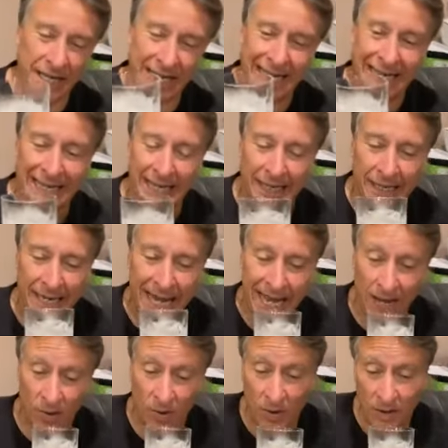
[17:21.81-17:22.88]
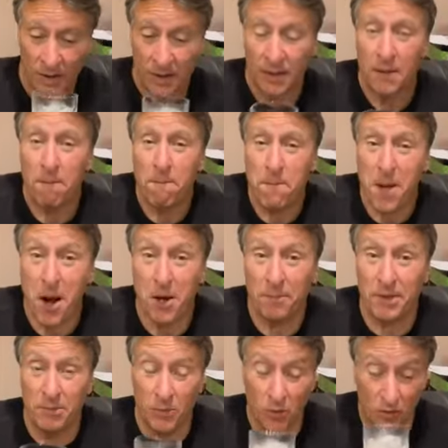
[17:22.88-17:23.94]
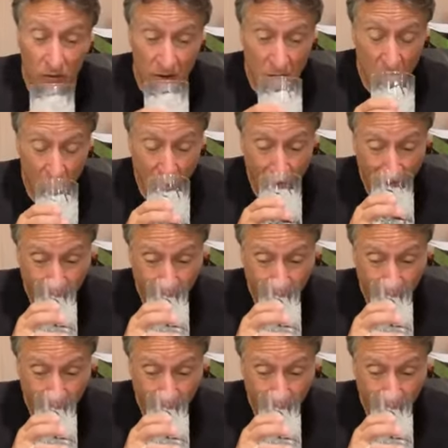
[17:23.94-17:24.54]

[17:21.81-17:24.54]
Okay, now, Barbie movie.